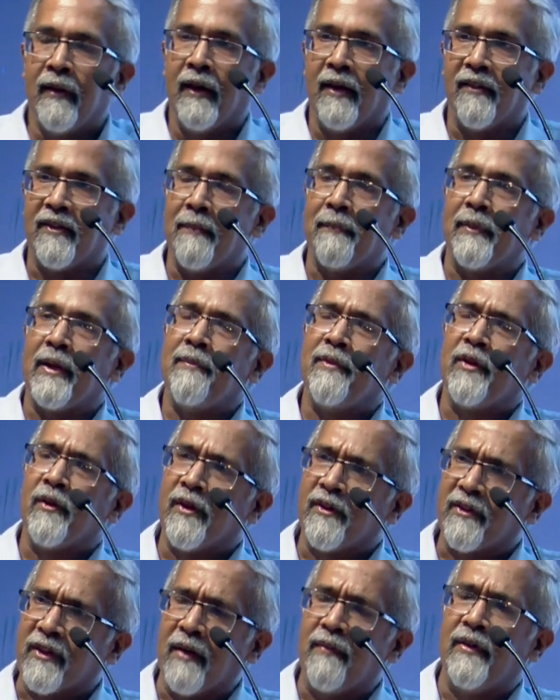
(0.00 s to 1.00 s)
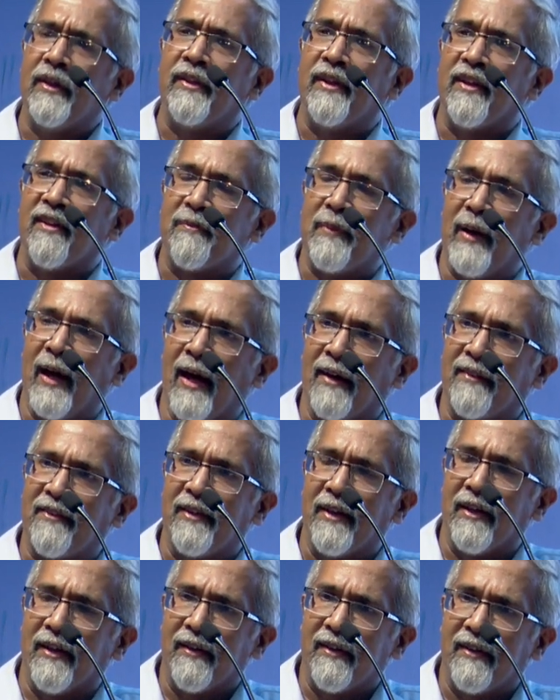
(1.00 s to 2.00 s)
And sometimes you discover things by
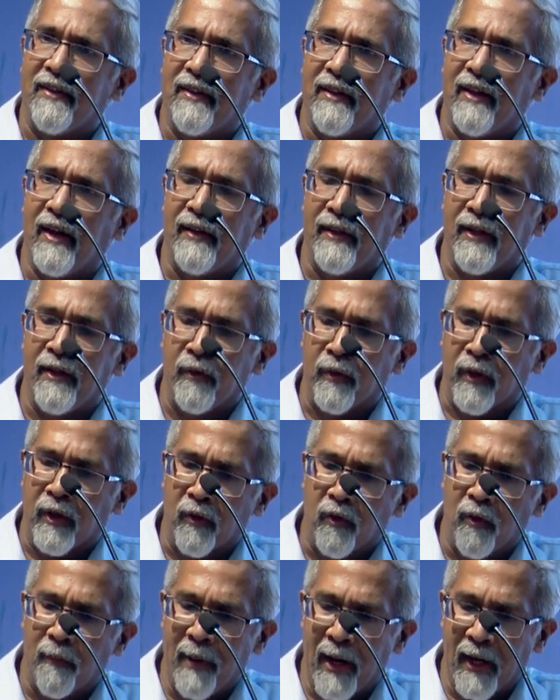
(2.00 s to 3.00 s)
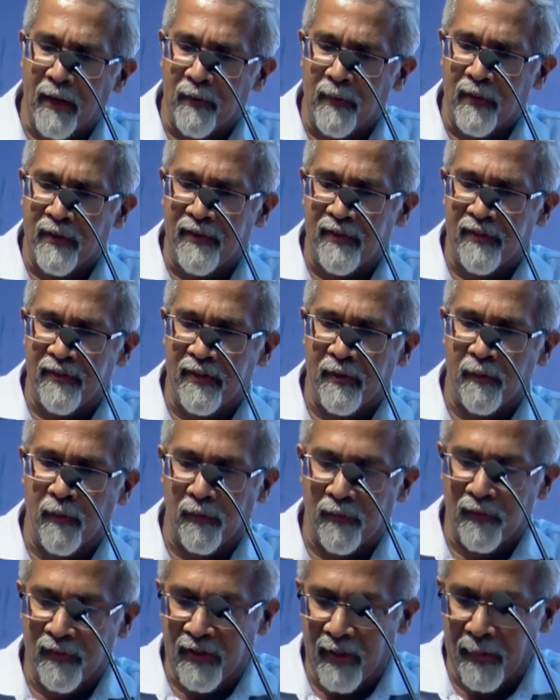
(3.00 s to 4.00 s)
accident, and then you can go backwards and see
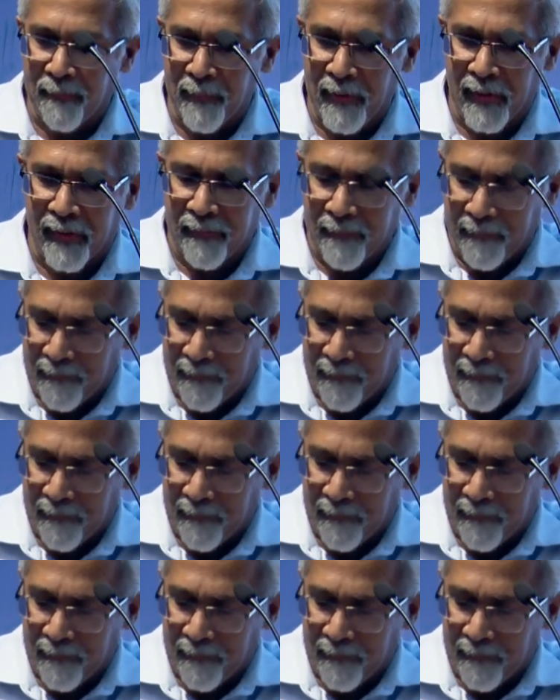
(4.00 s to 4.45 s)
what was happening.